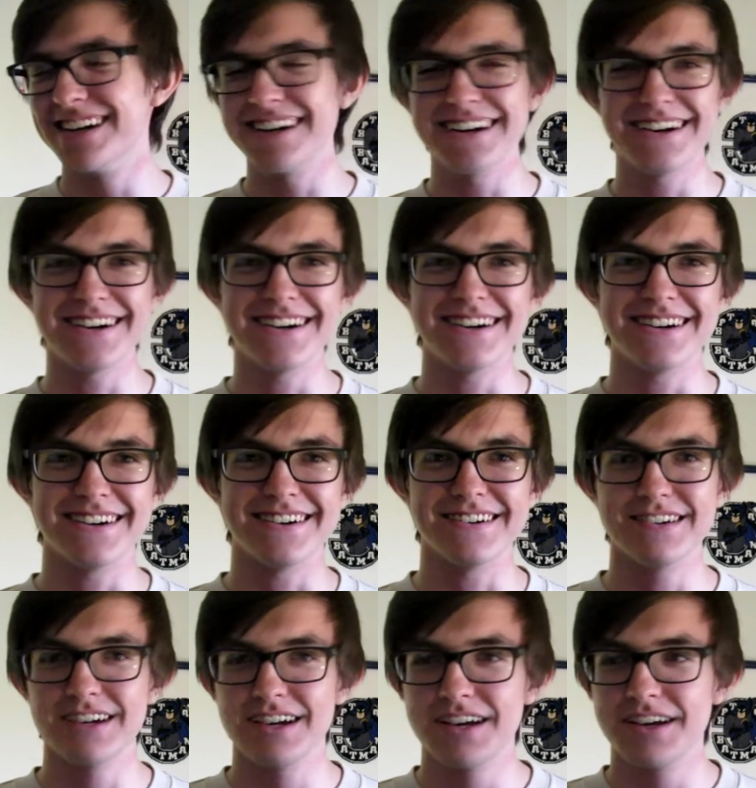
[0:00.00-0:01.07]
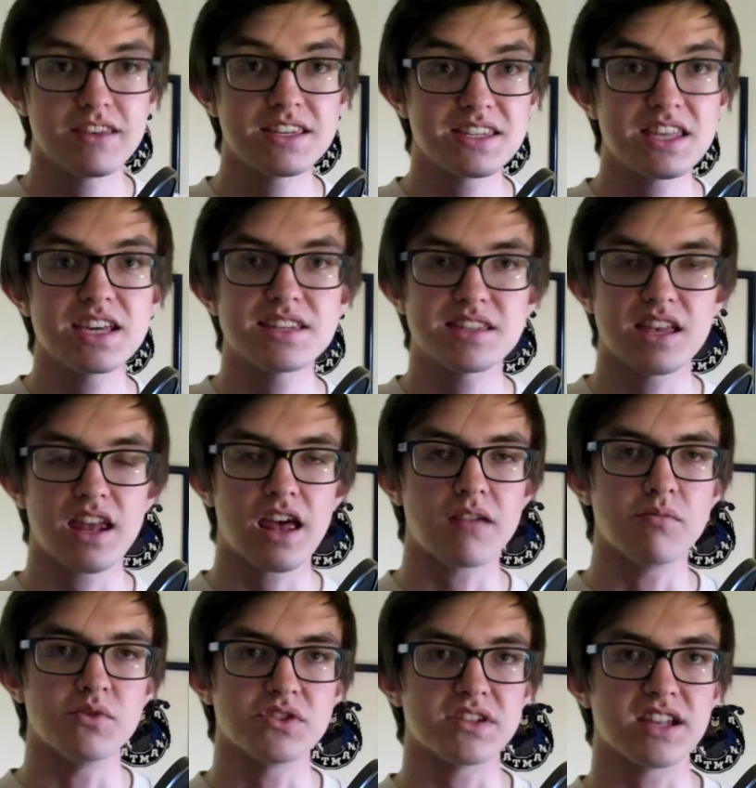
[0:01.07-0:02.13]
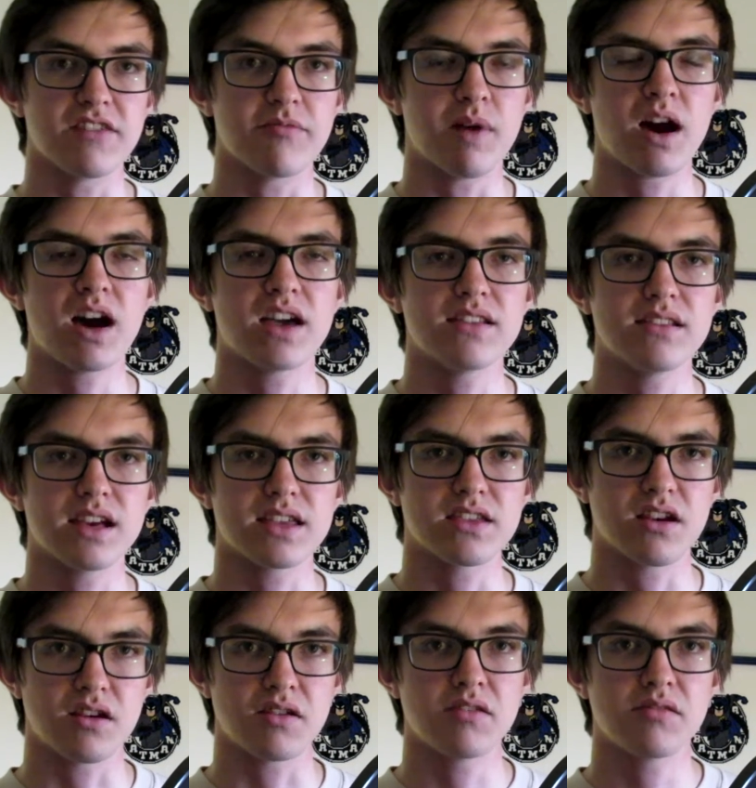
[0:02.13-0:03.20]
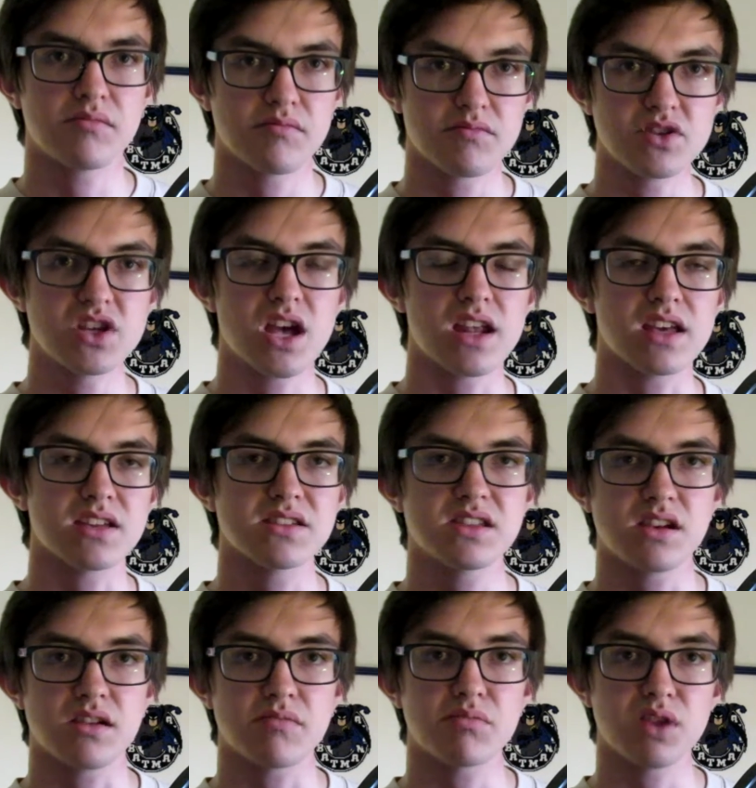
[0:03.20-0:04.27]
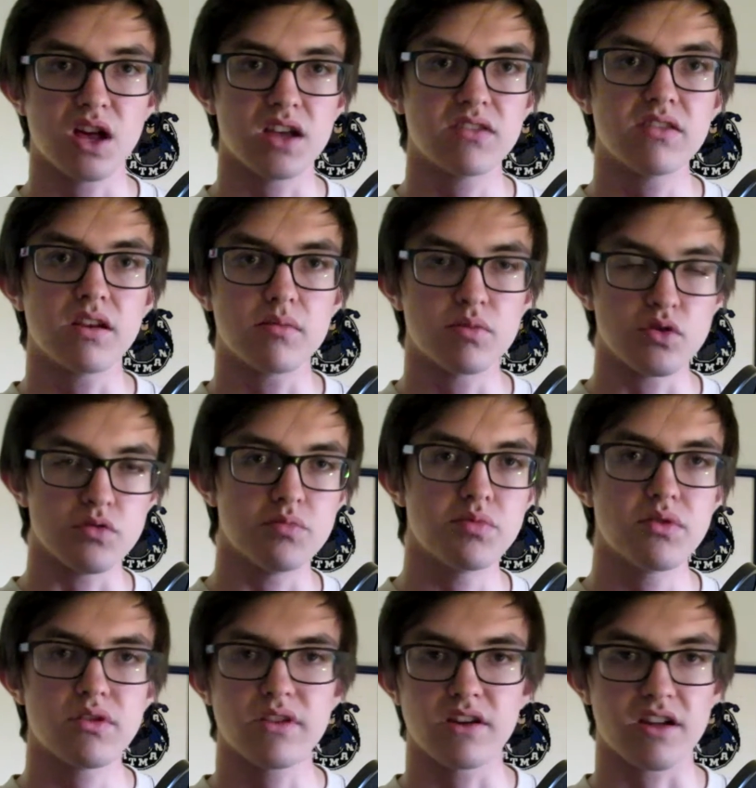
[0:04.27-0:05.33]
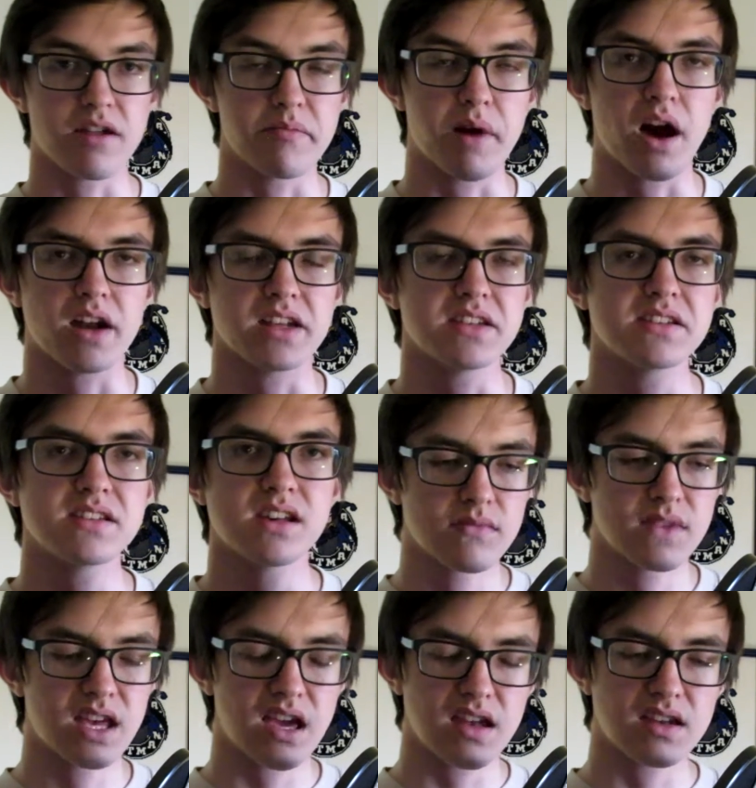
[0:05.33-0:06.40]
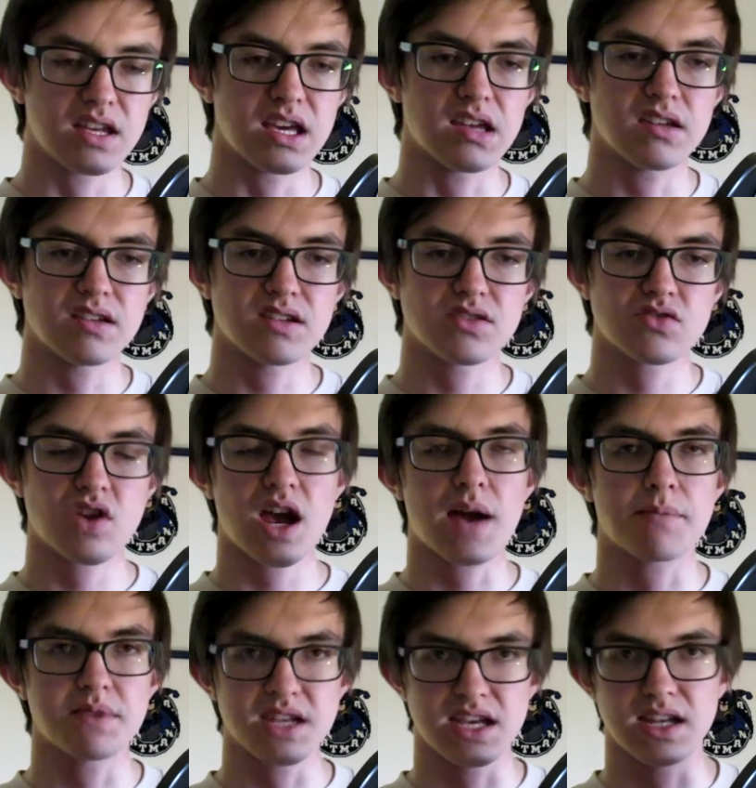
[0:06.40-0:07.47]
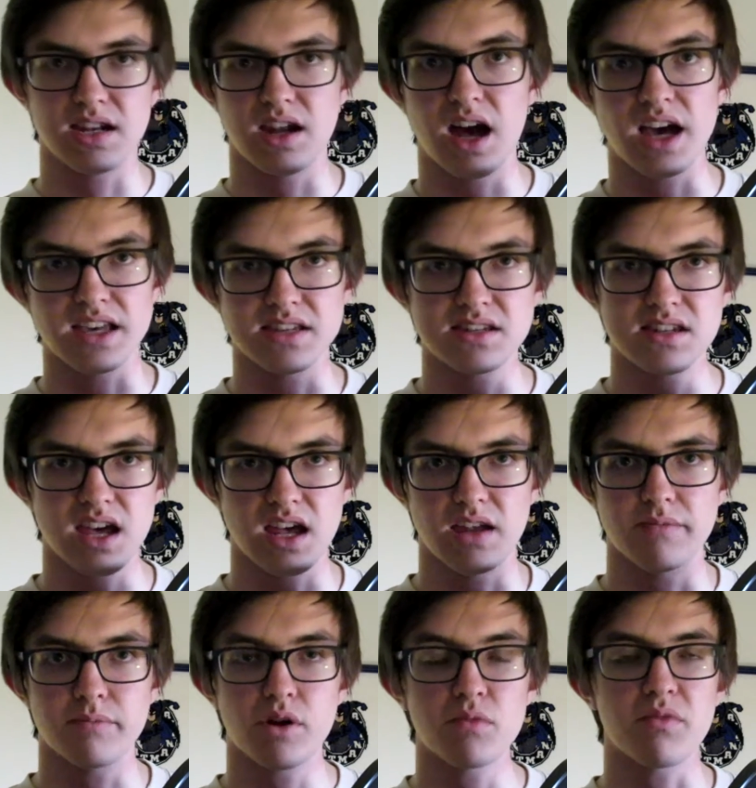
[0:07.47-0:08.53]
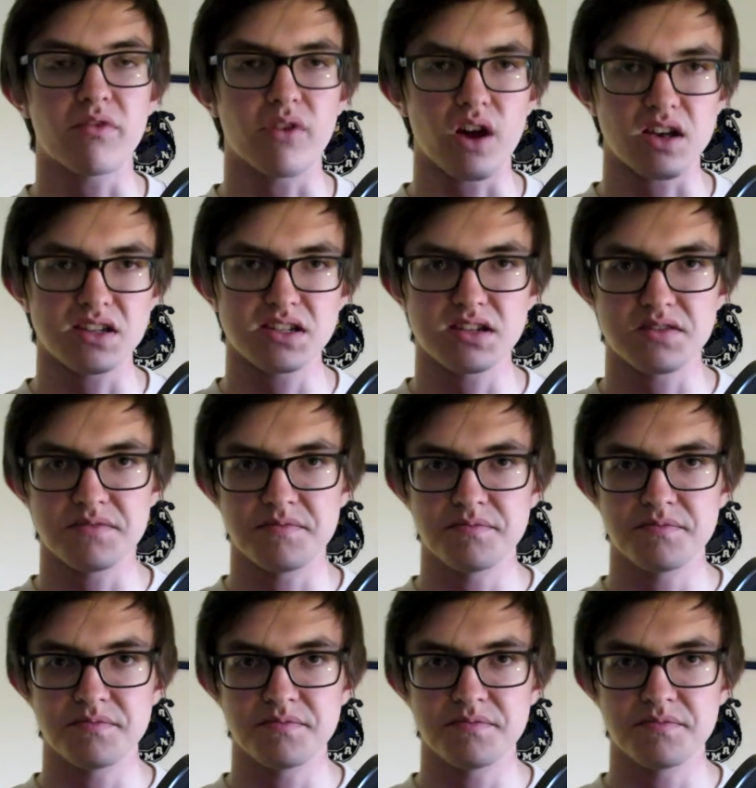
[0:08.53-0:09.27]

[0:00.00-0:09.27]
Oh. These things that animals leave behind, like their sheddings, their blood, their poop, their dead bodies, can get trapped in ice and permafrost.